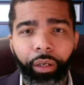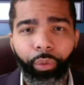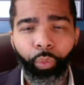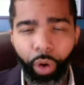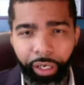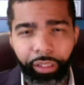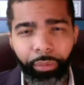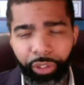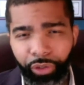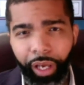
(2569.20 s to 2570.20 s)
wanted them
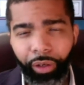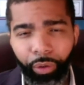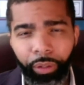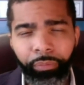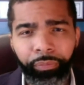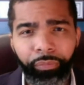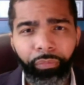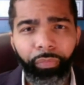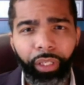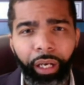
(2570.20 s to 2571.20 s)
to drag on.
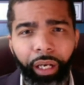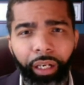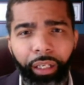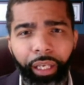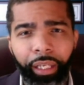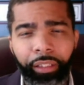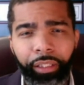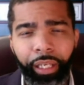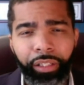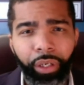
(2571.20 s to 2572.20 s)

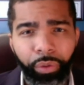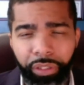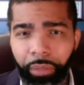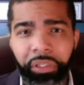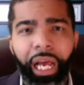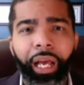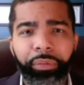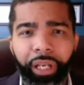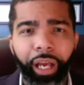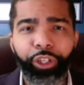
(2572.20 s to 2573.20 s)
And so sometimes
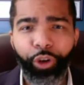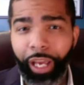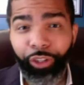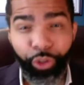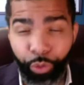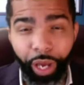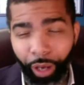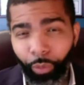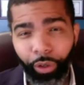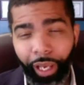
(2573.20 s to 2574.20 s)
contracts do
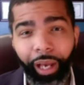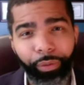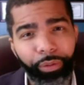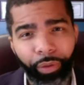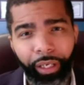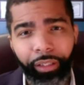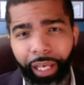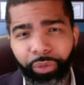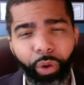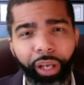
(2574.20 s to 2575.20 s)
not work out, right?
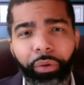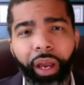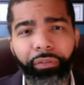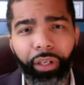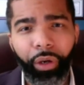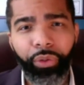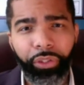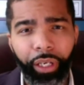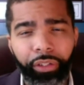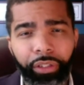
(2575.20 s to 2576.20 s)
That's why you have
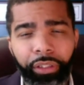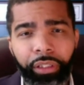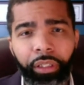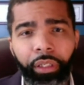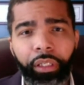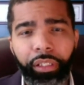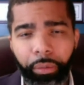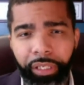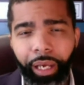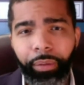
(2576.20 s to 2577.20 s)
negotiations.
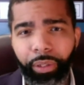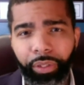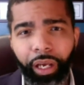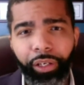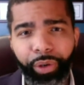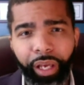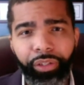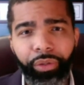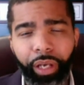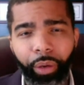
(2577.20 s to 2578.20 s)
Sometimes those contracts
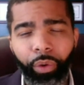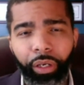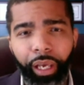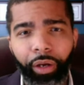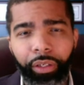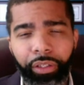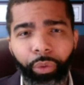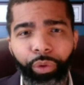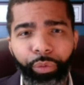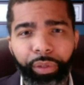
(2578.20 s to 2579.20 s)
do not work out. And so
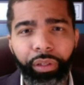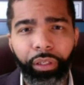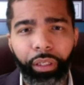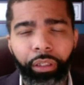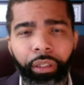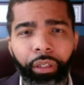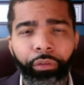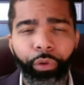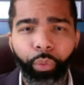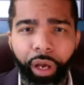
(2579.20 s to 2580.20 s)
we will be looking
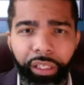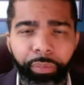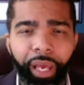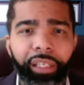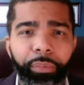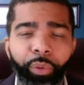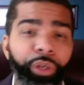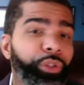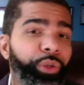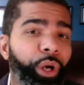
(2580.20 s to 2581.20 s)
for what is best. But
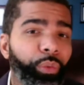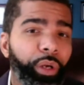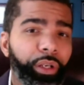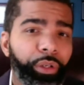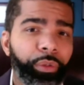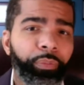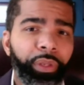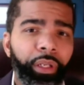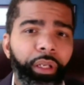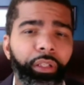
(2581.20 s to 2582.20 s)
what you don't want to do
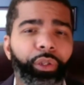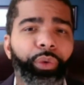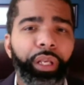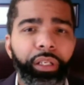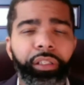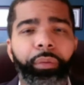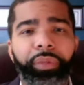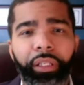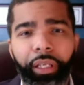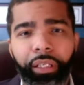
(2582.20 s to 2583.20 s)
is agree to
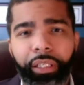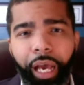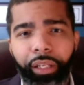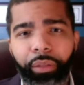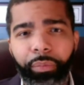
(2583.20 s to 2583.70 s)
something that is not in the